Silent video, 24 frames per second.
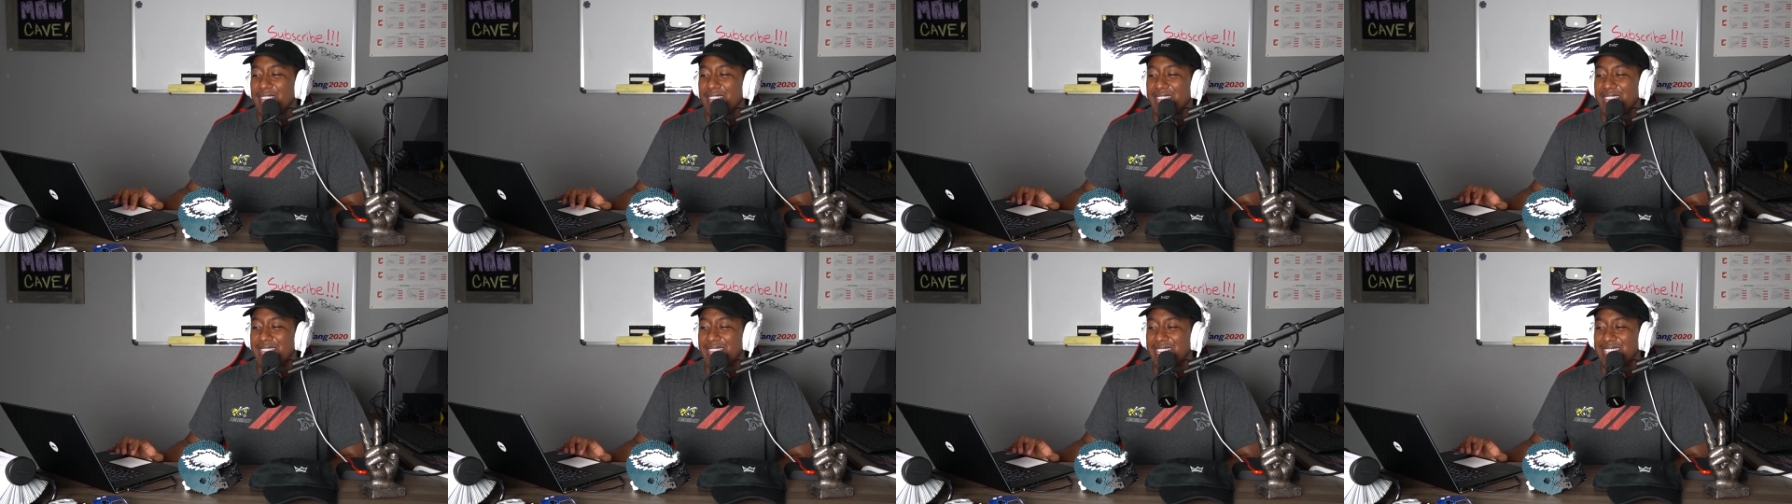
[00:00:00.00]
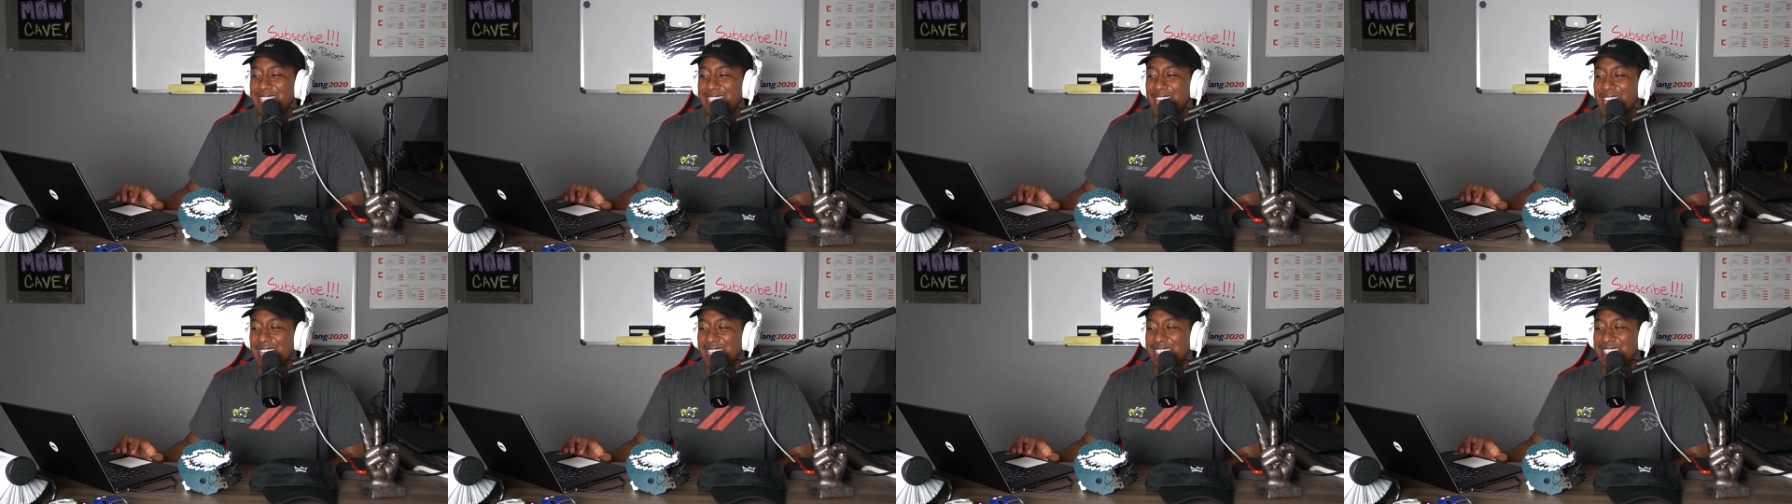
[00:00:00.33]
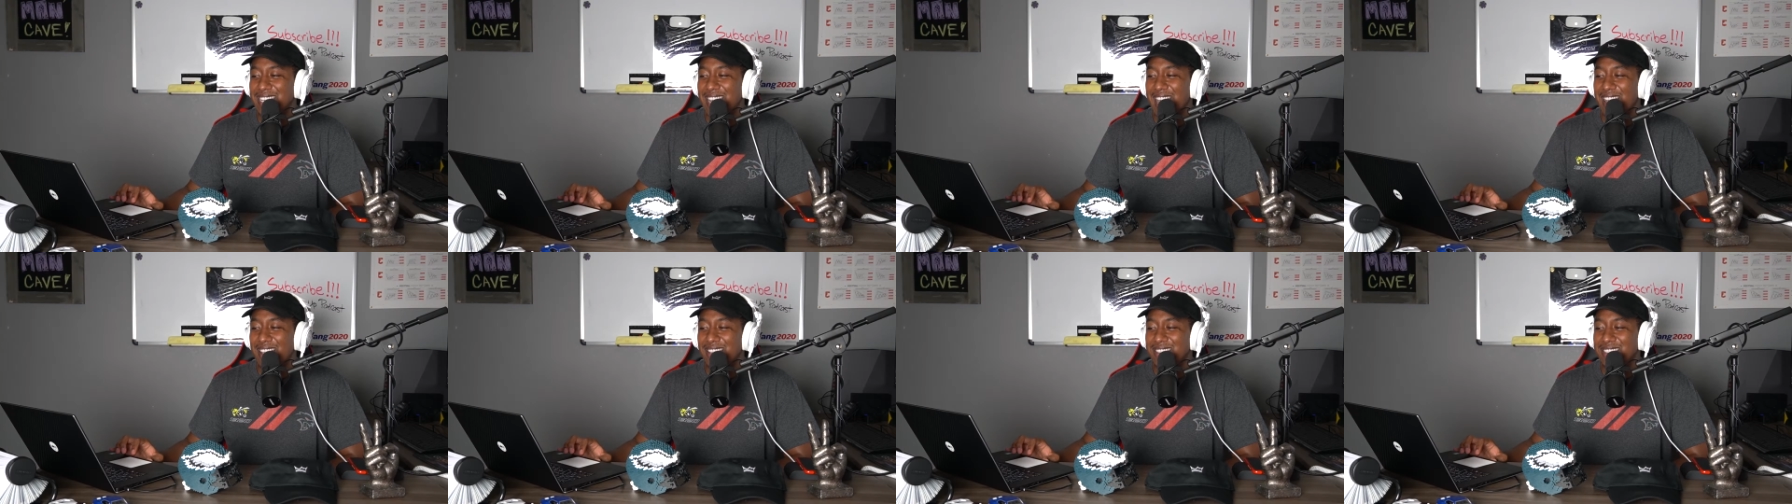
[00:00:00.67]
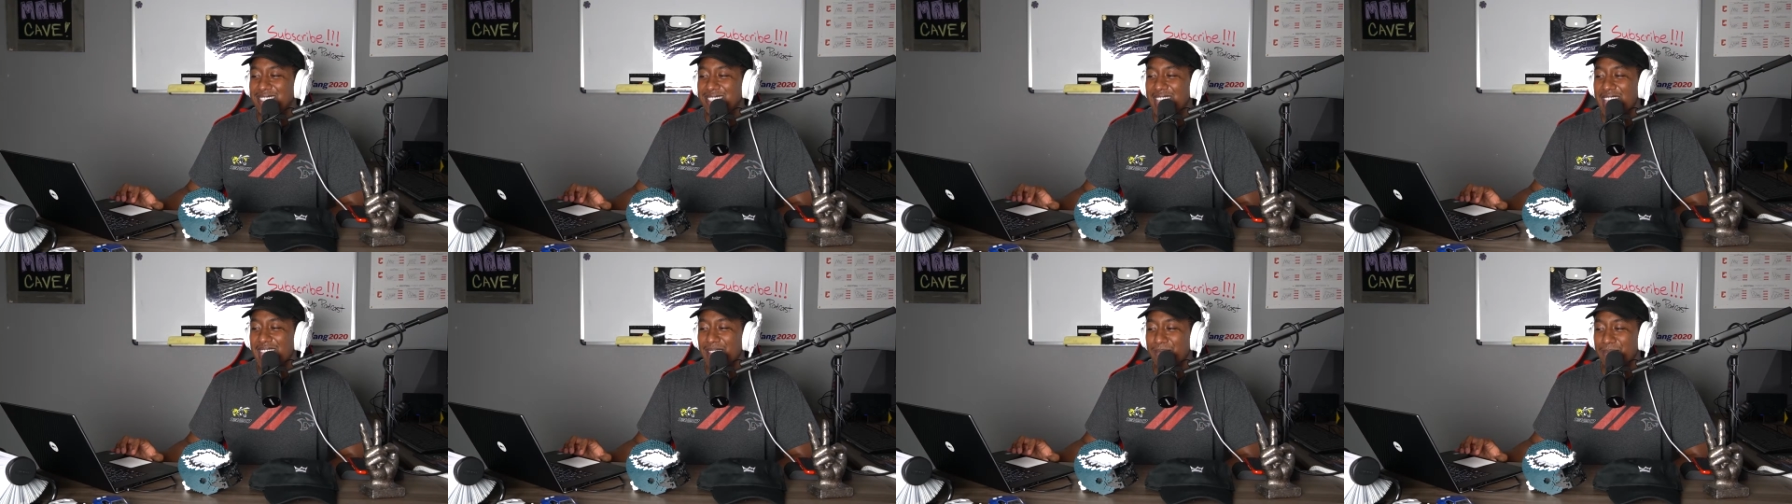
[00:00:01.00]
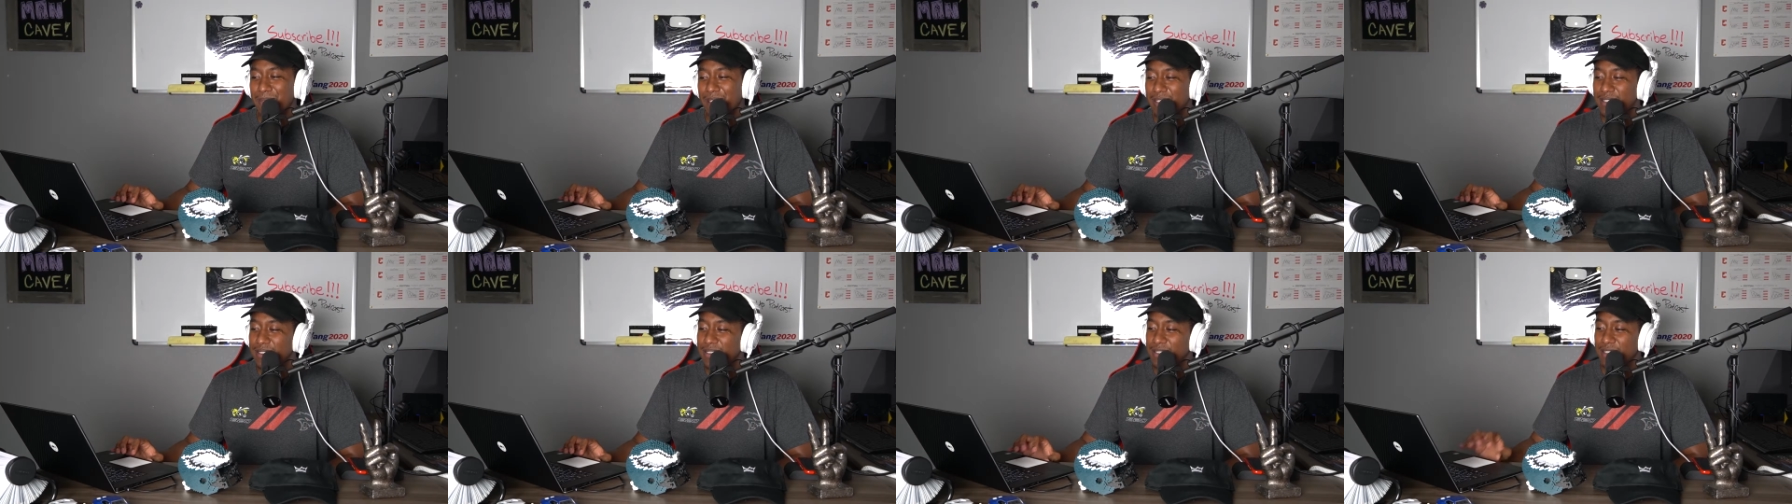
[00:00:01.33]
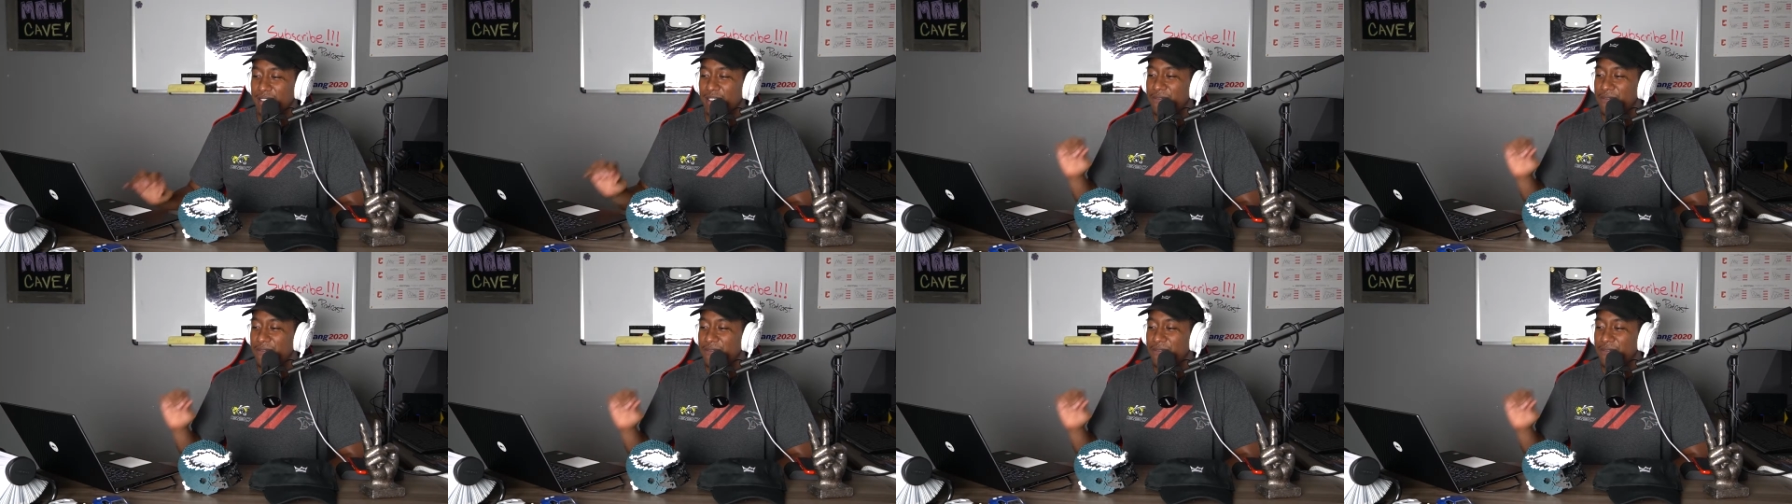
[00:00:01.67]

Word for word: in the touchdown segment.